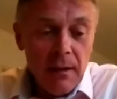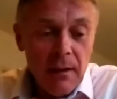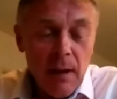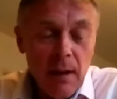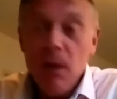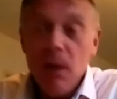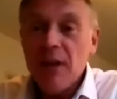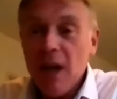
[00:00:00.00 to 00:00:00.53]

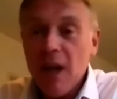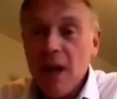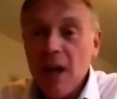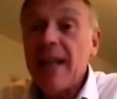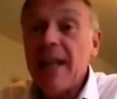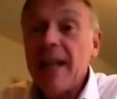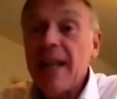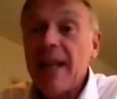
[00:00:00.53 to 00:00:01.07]
about how he
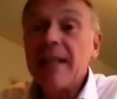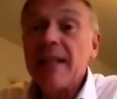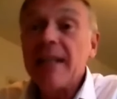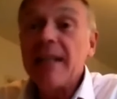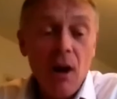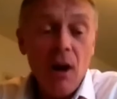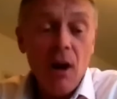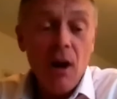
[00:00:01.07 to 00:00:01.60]
liked
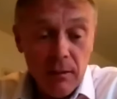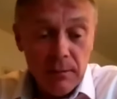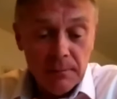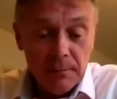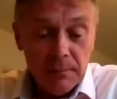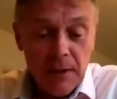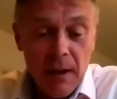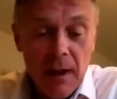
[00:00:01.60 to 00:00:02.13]
alcohol.
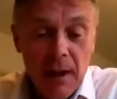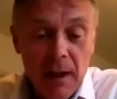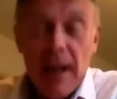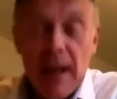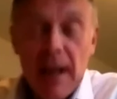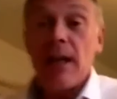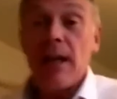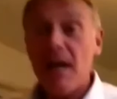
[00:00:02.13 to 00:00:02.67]

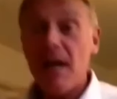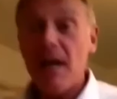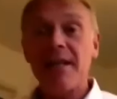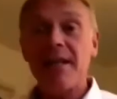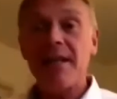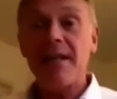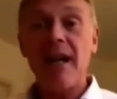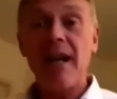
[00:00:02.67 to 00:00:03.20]
And he met
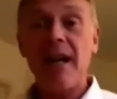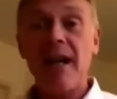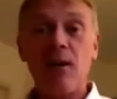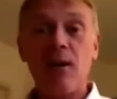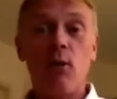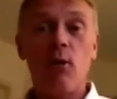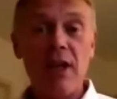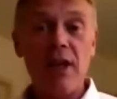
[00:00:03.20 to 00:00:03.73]
this guy
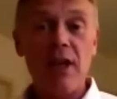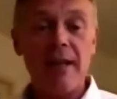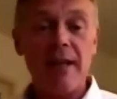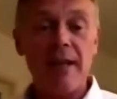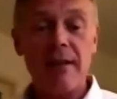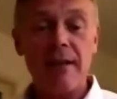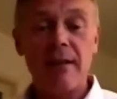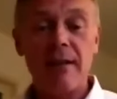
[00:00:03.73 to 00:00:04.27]
called
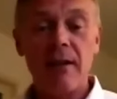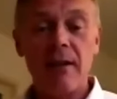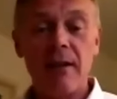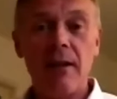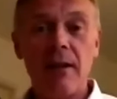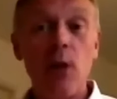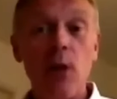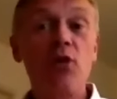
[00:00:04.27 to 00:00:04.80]
Jesus
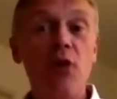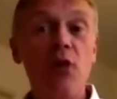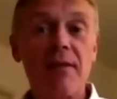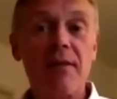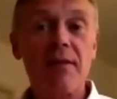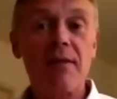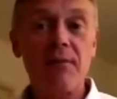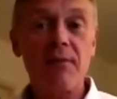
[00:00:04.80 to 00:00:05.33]
who
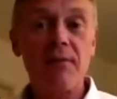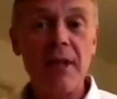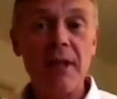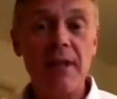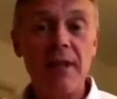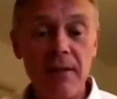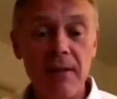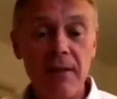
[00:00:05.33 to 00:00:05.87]
transformed his
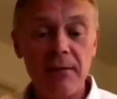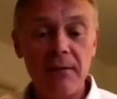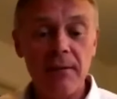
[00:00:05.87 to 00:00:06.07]
life.